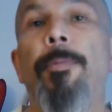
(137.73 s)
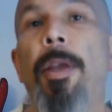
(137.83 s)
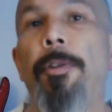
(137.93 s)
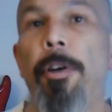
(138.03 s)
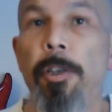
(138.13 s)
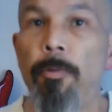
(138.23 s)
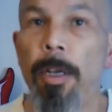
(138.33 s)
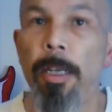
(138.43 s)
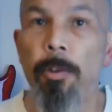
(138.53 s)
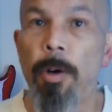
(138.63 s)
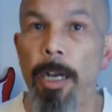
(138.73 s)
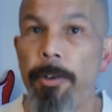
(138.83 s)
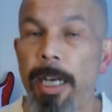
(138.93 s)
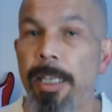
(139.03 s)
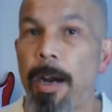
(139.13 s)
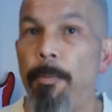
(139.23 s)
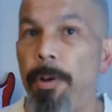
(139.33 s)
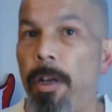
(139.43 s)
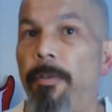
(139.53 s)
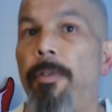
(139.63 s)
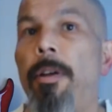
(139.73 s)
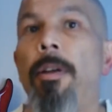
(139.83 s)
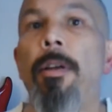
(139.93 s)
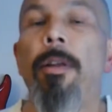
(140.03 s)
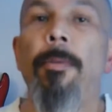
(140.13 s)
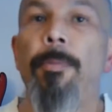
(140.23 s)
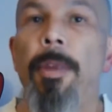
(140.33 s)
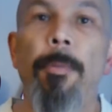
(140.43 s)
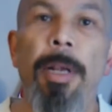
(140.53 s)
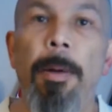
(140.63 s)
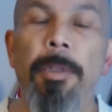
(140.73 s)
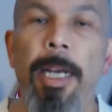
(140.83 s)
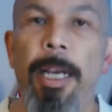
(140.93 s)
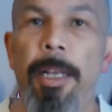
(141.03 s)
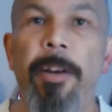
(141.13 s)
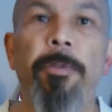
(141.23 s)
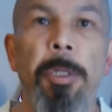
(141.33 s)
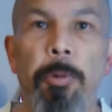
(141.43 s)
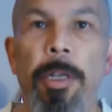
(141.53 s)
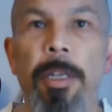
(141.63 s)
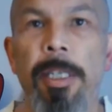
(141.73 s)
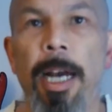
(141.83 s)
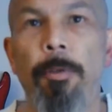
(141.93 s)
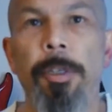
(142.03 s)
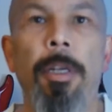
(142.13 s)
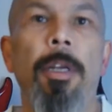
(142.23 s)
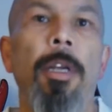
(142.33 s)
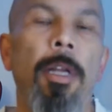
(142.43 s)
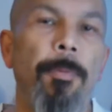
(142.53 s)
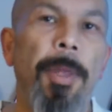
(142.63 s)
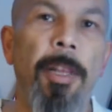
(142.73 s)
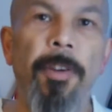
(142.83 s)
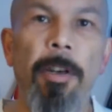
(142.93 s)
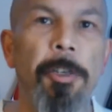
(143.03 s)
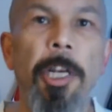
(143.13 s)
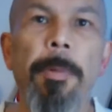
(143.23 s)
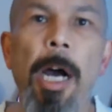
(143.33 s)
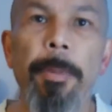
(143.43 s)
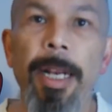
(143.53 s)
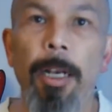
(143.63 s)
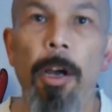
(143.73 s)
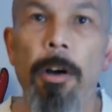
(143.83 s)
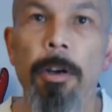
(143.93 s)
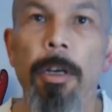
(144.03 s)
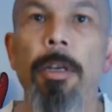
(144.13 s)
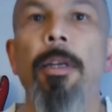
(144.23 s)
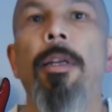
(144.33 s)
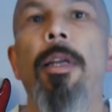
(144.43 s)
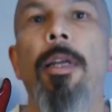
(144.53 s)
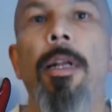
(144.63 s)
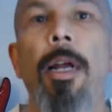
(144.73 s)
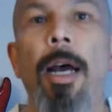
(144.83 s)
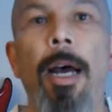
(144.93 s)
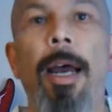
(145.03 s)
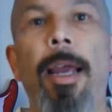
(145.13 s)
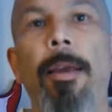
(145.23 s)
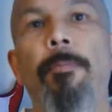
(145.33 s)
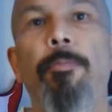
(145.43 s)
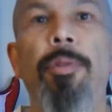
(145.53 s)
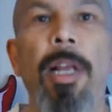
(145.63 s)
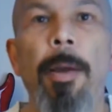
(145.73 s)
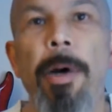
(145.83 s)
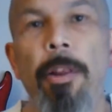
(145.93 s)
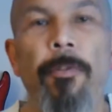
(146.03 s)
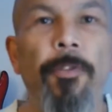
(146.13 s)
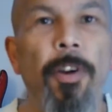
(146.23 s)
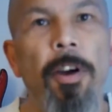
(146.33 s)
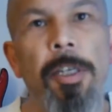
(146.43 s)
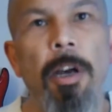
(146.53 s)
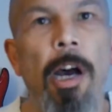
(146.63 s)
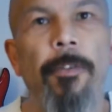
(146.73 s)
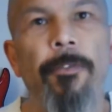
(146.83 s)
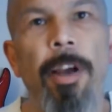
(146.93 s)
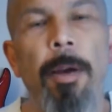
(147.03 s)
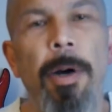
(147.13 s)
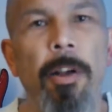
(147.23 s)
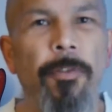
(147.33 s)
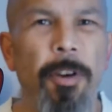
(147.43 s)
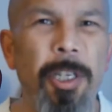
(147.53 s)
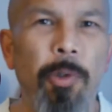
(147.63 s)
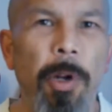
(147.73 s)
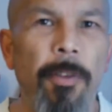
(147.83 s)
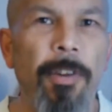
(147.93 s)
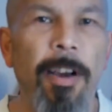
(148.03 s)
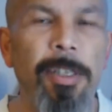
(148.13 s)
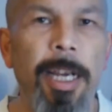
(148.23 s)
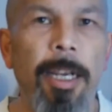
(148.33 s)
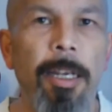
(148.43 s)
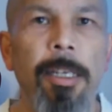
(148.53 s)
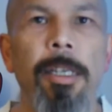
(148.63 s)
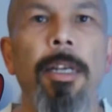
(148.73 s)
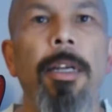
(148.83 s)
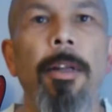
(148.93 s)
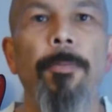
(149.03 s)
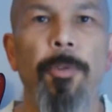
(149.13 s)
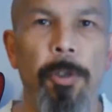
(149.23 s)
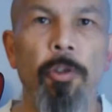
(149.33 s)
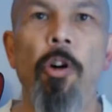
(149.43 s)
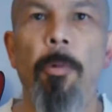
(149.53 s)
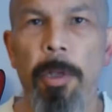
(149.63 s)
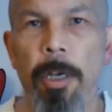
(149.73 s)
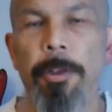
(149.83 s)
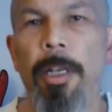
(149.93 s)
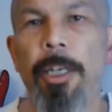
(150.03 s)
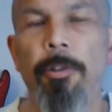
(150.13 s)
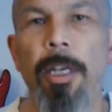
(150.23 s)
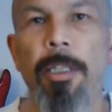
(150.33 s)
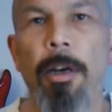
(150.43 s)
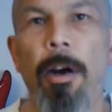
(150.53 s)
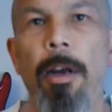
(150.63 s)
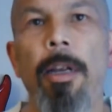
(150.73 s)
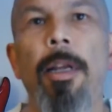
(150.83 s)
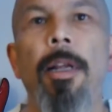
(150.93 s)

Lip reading: I thought it's quite a good example of being able to hear the difference between the sounds. In the video, it's only about a minute long. I play about the first half of it, about the first 25 seconds, just normally on the electric guitar,